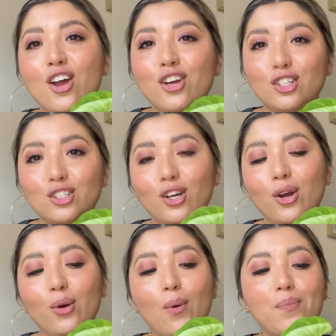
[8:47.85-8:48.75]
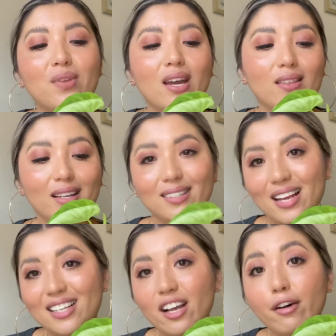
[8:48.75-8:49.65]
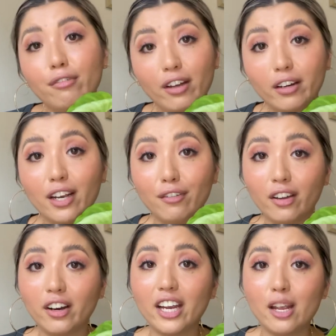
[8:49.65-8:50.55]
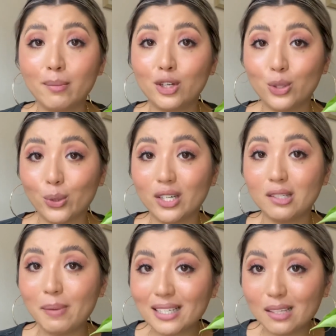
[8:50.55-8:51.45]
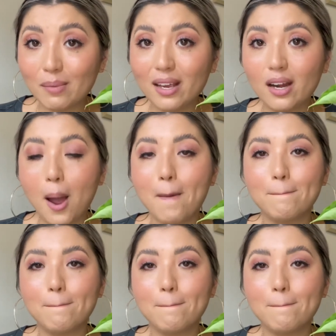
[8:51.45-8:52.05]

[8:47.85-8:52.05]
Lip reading: So this is a very immature specimen,